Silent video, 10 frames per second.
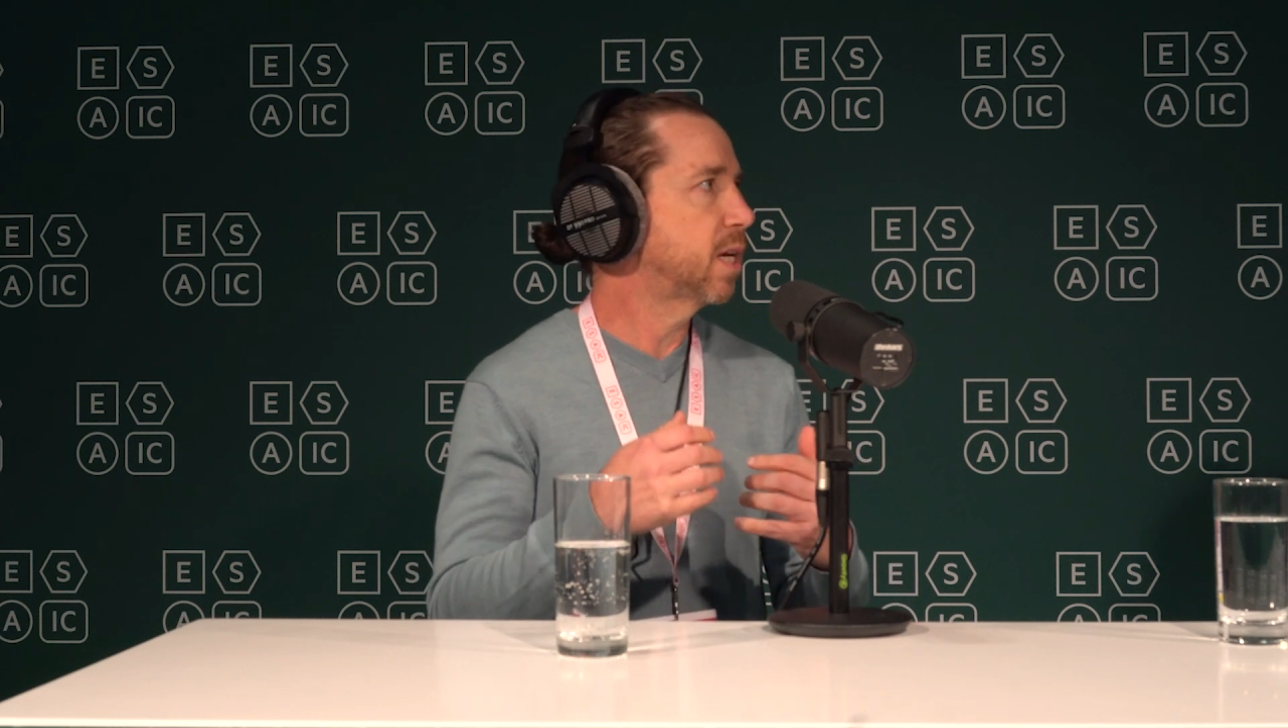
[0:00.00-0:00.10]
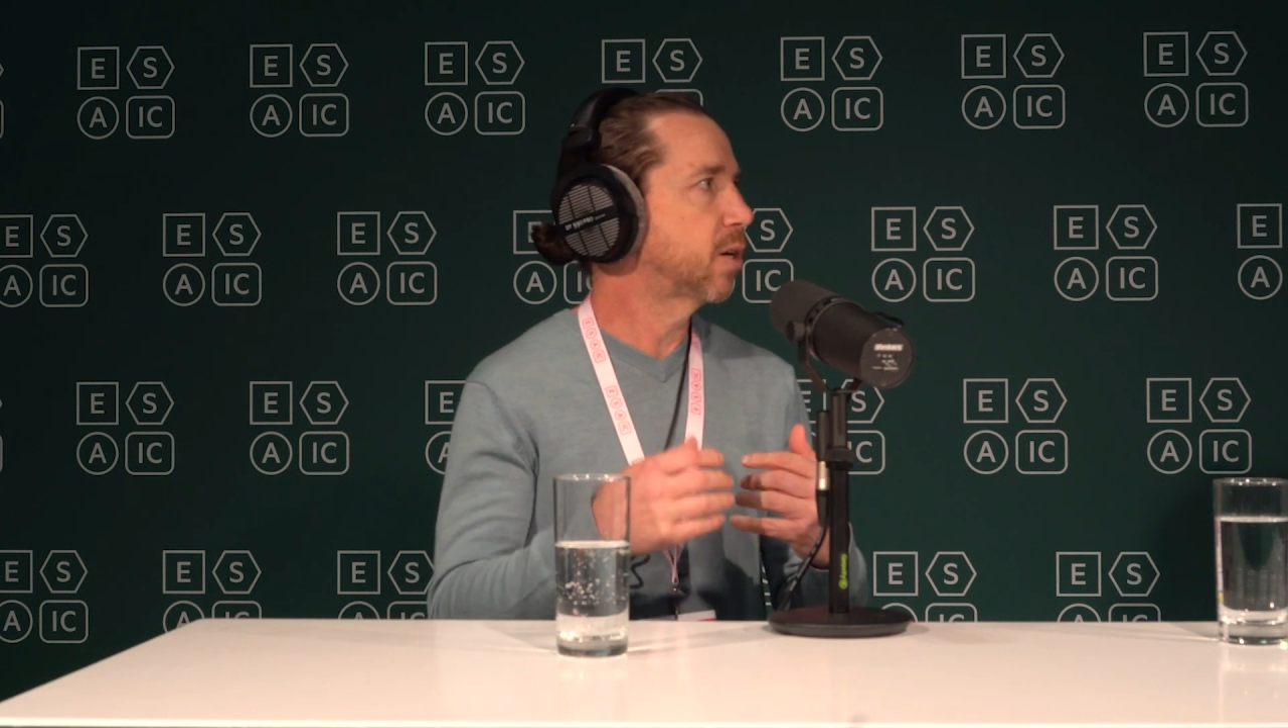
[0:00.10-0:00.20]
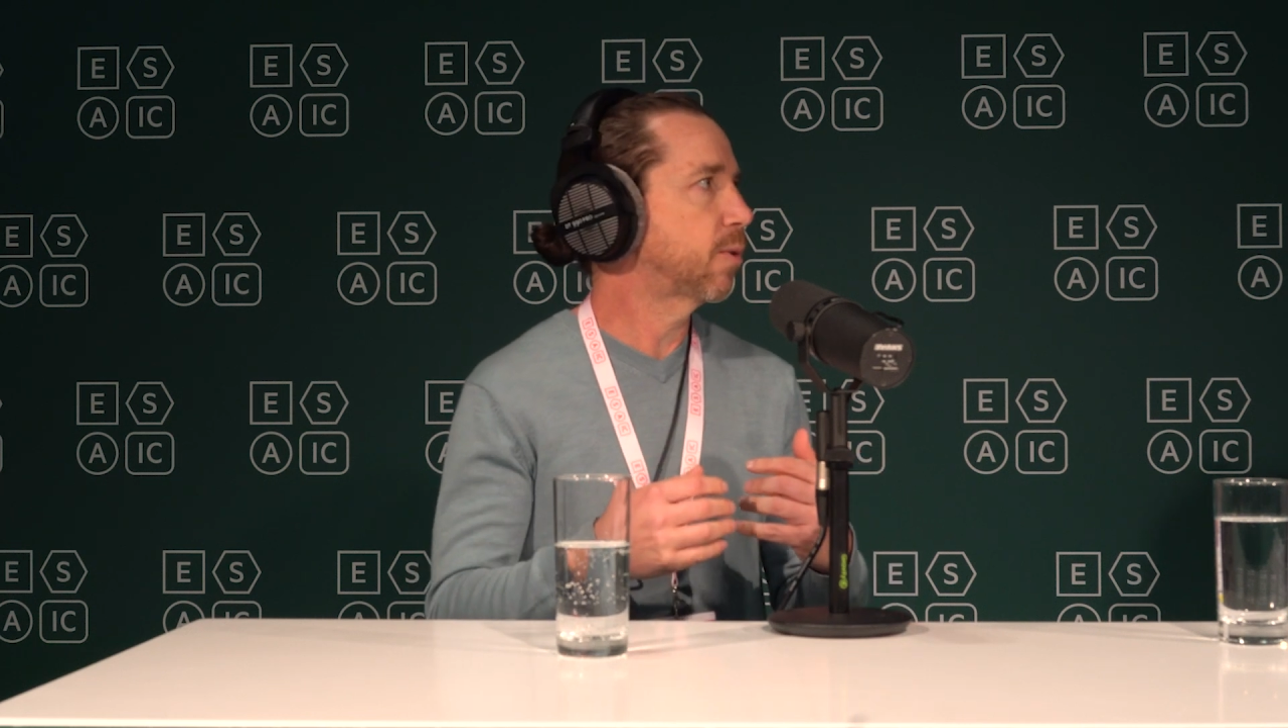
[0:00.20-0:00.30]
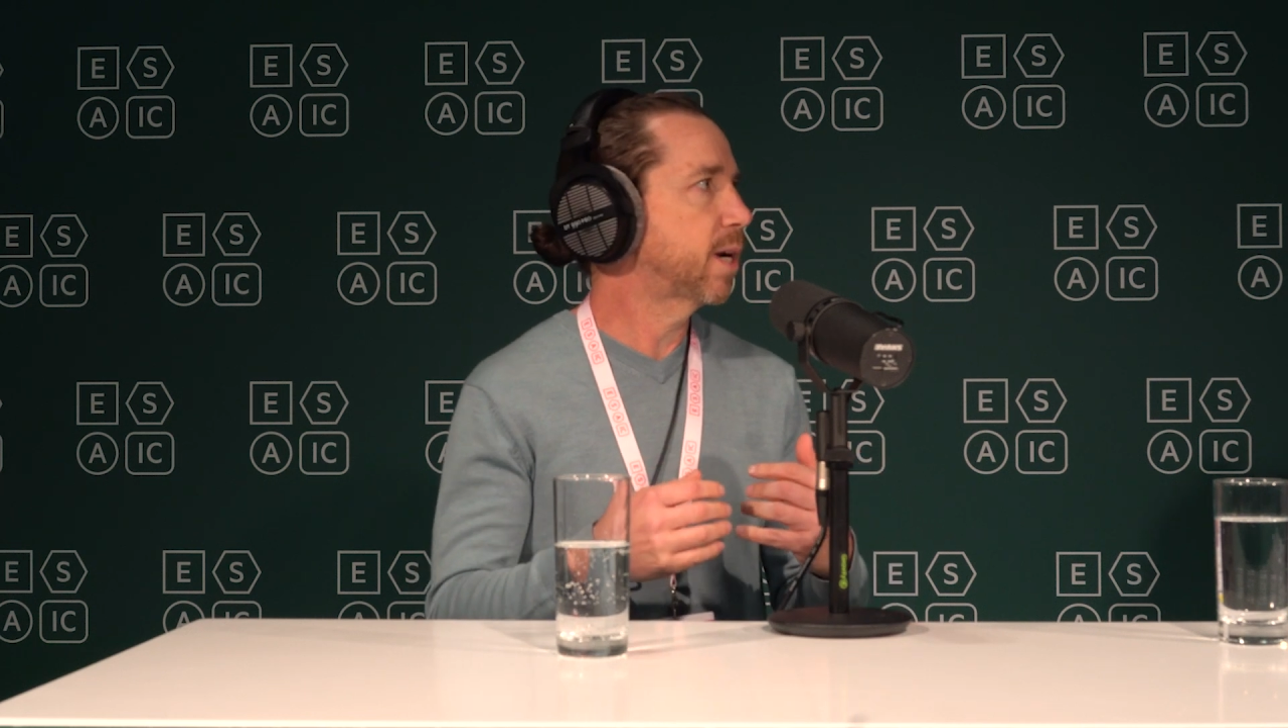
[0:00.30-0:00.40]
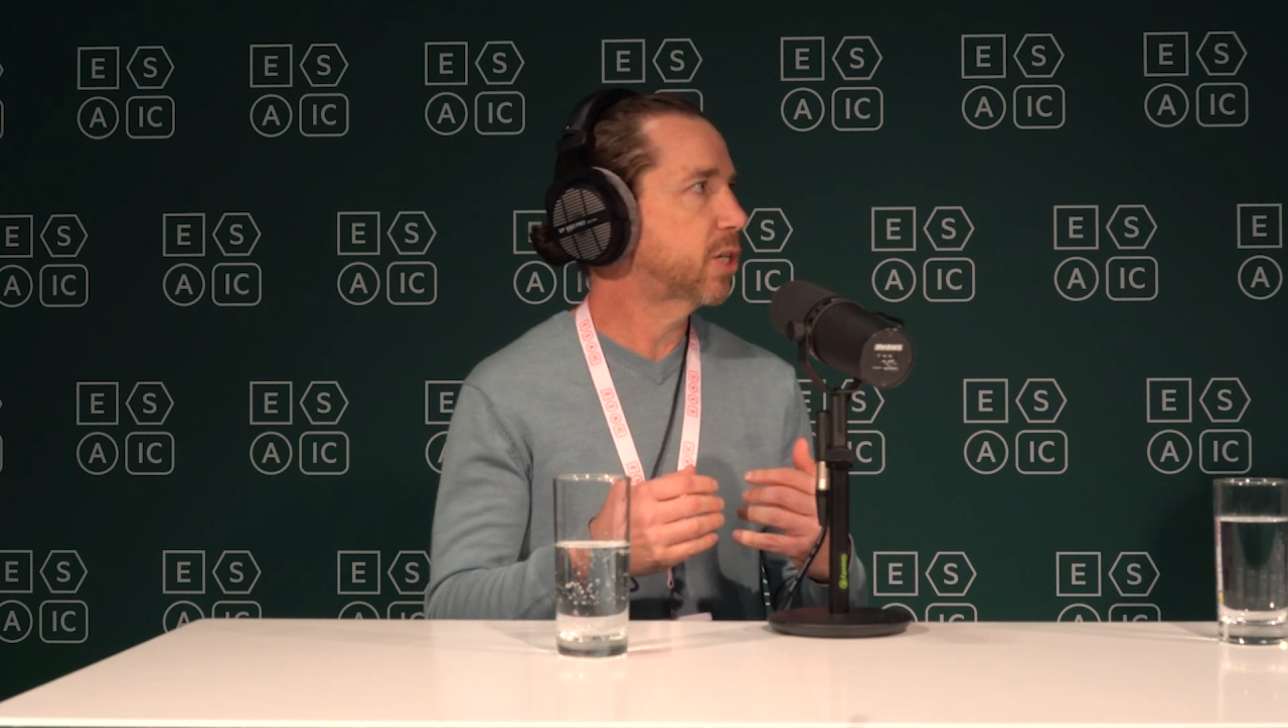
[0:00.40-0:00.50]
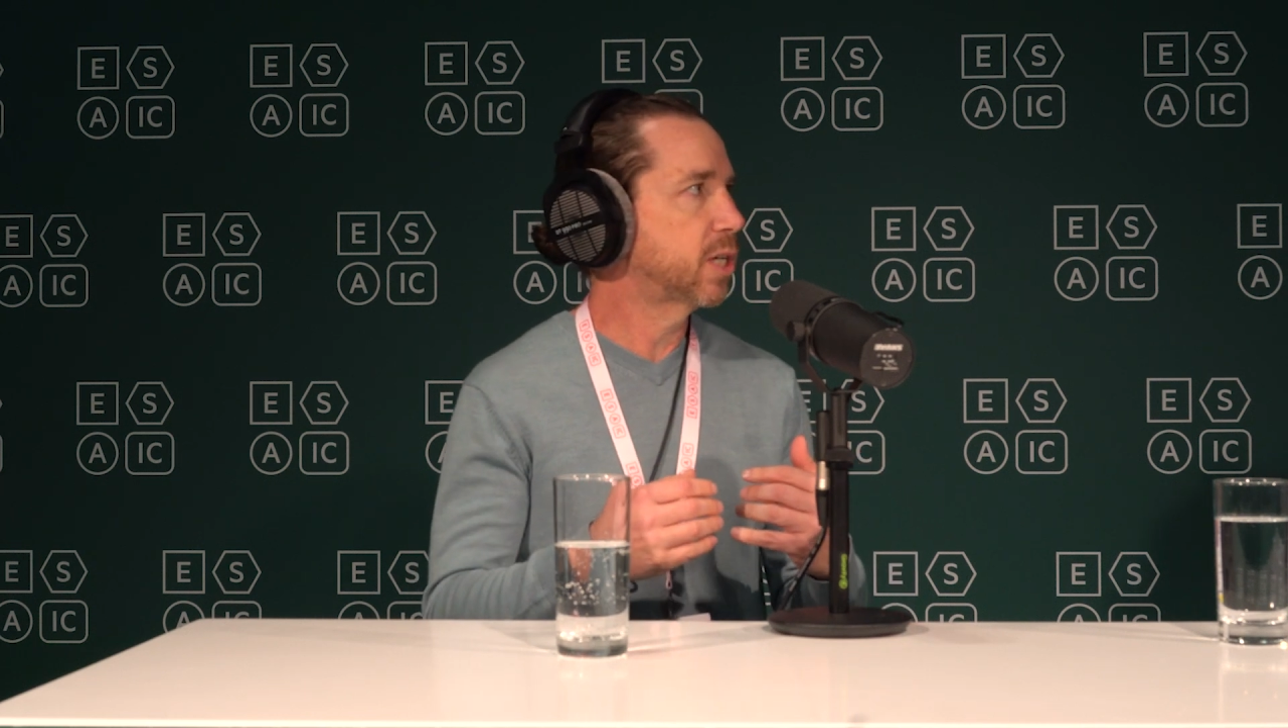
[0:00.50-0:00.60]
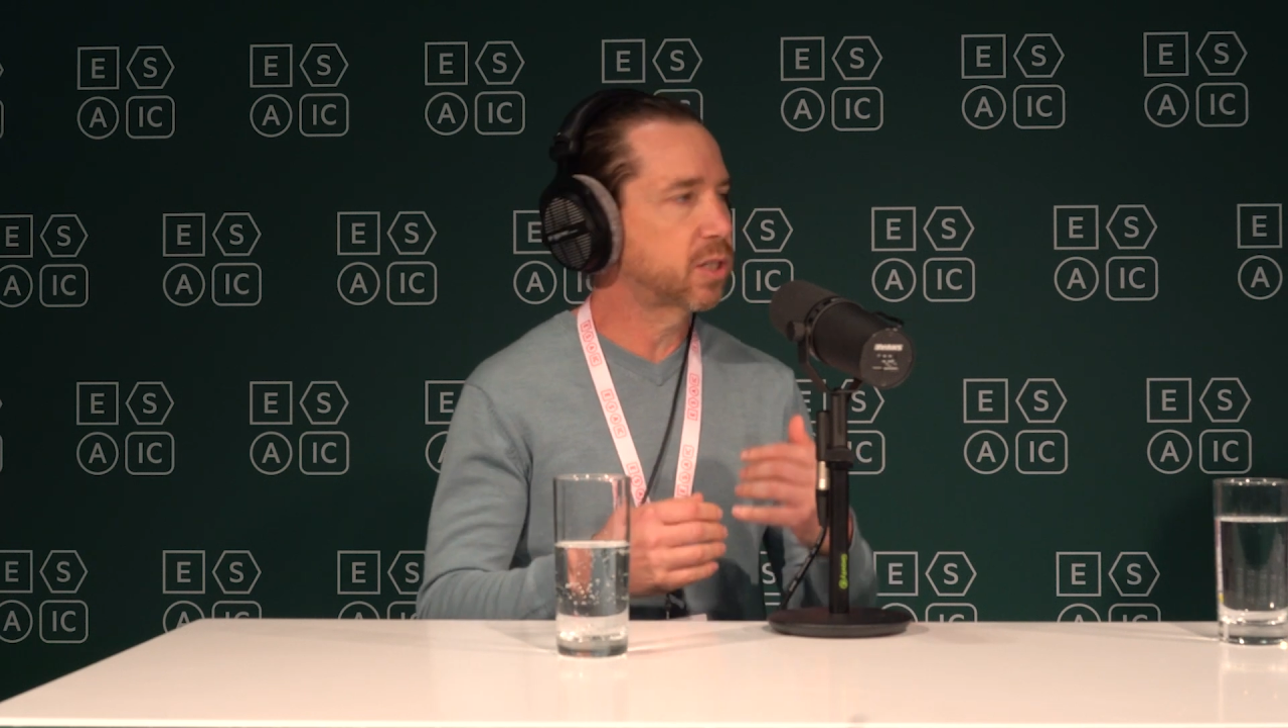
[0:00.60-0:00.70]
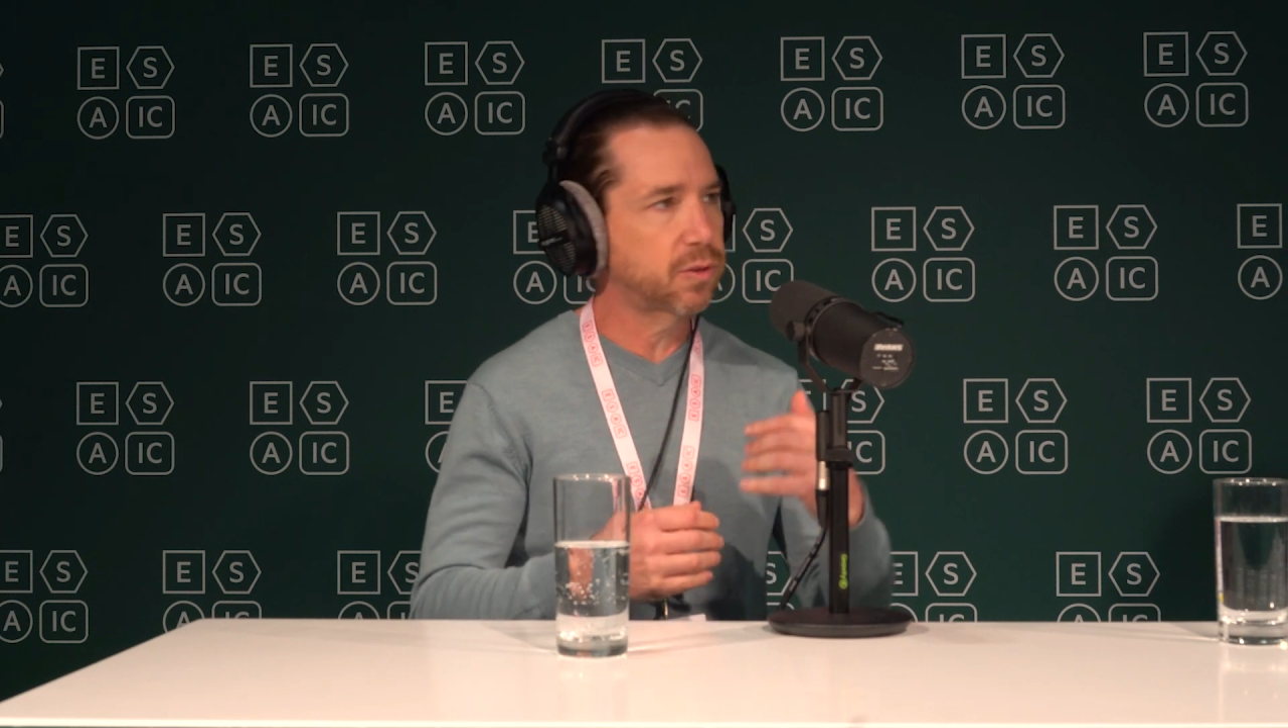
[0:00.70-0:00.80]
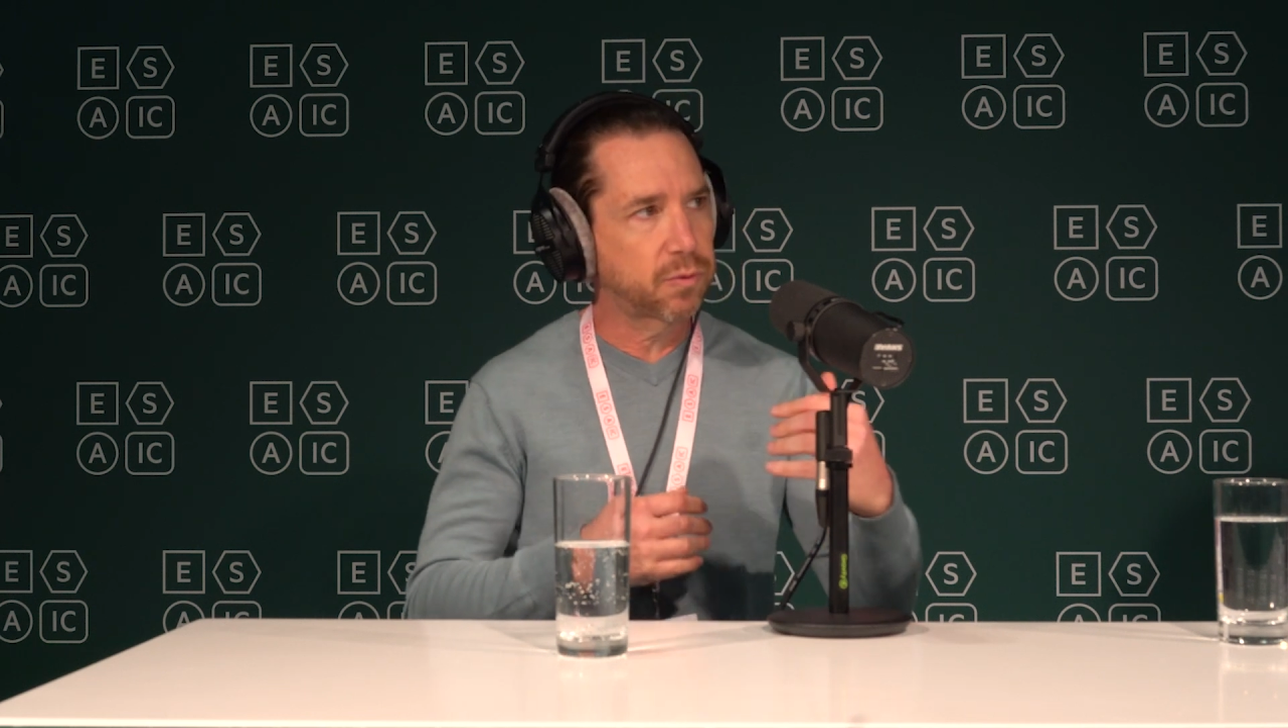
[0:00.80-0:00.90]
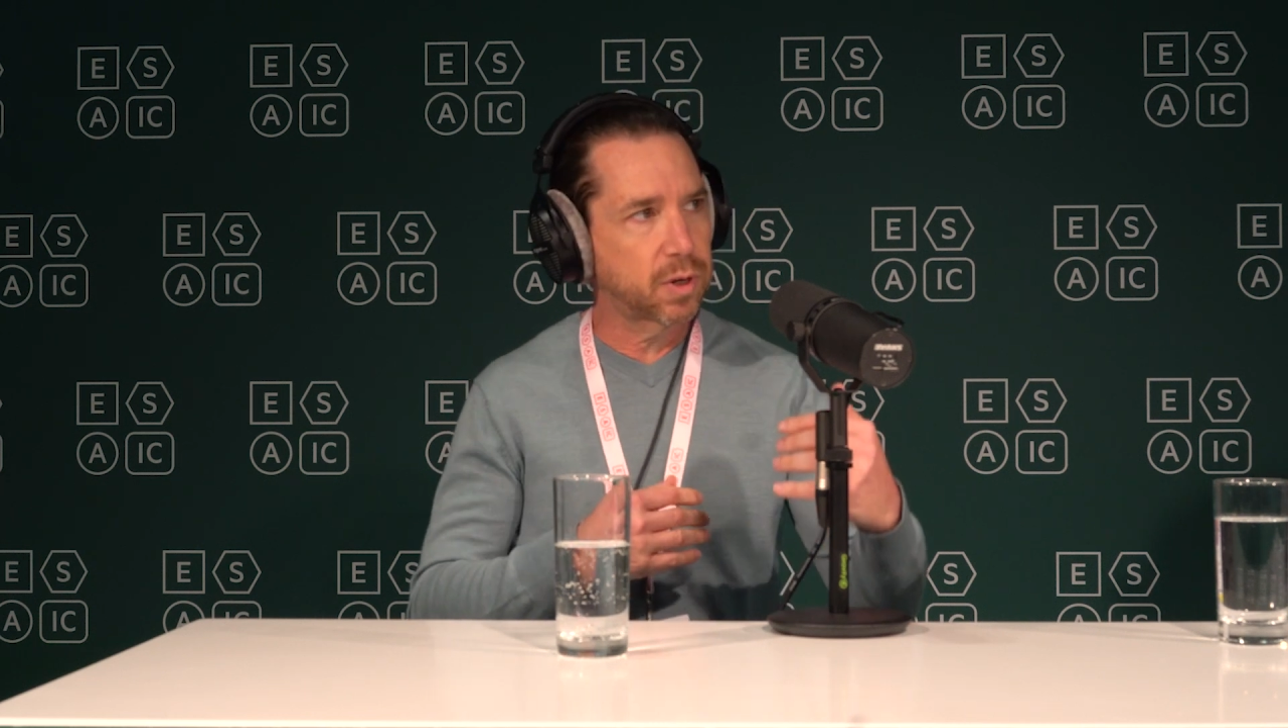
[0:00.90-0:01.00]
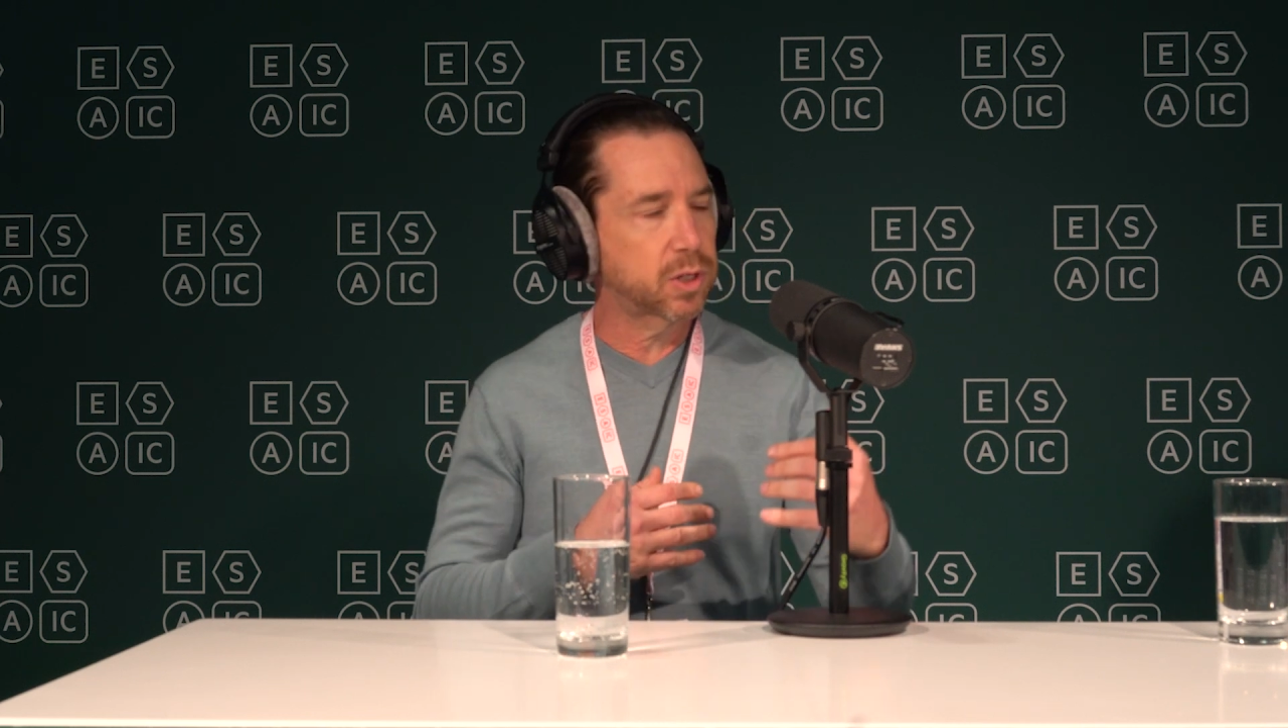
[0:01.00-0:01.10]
iterations of